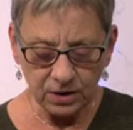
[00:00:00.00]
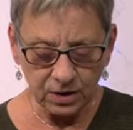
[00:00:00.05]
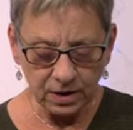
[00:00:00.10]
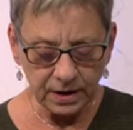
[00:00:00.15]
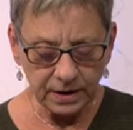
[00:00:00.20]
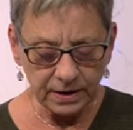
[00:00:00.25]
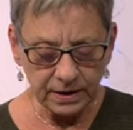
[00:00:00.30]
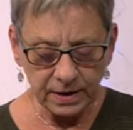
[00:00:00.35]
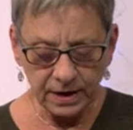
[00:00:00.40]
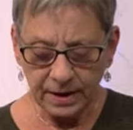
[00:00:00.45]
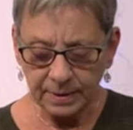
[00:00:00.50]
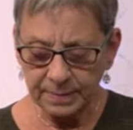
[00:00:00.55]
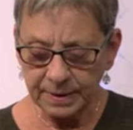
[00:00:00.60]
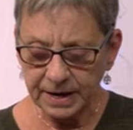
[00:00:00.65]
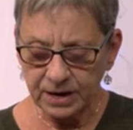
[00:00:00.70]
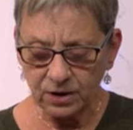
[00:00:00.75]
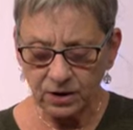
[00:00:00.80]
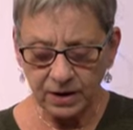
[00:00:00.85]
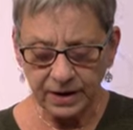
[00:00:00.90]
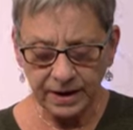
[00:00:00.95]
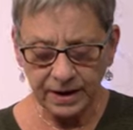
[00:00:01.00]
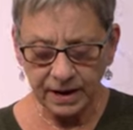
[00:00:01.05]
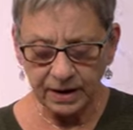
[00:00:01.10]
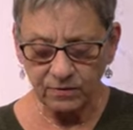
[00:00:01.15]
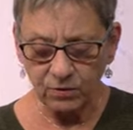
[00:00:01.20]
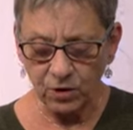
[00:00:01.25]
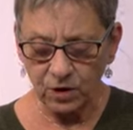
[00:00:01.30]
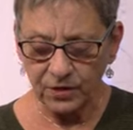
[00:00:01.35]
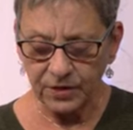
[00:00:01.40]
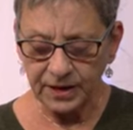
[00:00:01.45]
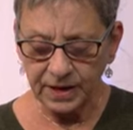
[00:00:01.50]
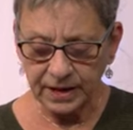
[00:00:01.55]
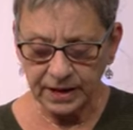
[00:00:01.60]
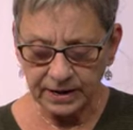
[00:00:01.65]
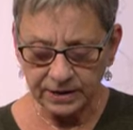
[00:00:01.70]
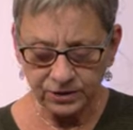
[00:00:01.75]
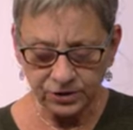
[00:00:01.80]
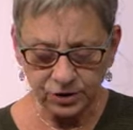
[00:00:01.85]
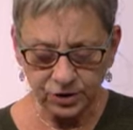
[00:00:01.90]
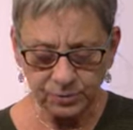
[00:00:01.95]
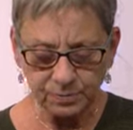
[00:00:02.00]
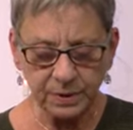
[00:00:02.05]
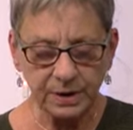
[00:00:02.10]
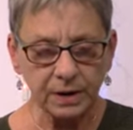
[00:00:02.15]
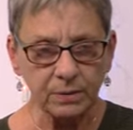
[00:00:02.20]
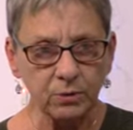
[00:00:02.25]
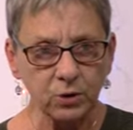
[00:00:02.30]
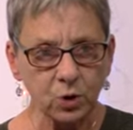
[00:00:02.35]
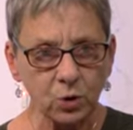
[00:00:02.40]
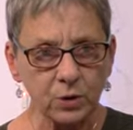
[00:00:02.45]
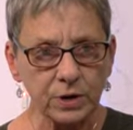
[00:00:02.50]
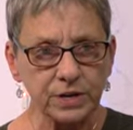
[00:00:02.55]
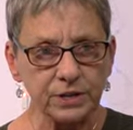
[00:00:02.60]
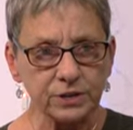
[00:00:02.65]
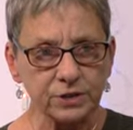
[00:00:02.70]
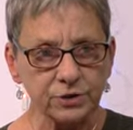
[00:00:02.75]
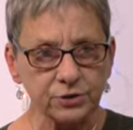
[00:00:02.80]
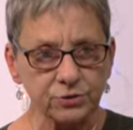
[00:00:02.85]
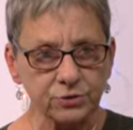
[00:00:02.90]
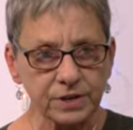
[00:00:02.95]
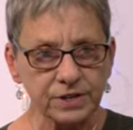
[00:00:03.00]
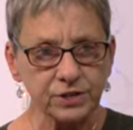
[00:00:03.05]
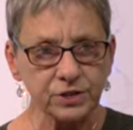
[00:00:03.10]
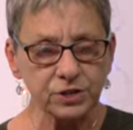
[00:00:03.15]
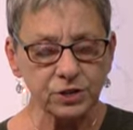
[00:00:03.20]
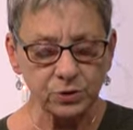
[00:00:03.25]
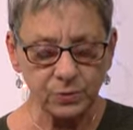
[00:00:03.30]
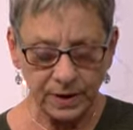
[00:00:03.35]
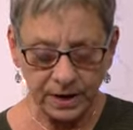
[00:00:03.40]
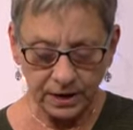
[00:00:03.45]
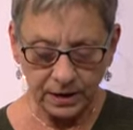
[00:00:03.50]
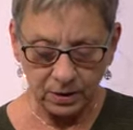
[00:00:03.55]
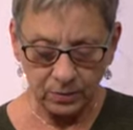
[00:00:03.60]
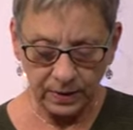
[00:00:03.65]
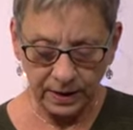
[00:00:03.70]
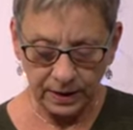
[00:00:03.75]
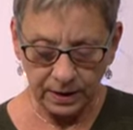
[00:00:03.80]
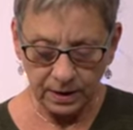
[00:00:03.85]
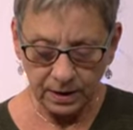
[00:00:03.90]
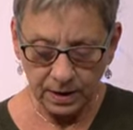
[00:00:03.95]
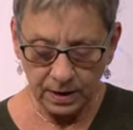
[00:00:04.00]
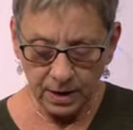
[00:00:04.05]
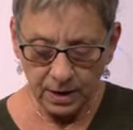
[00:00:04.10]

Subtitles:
God, I may not have all the answers, but I'm going to trust you anyway.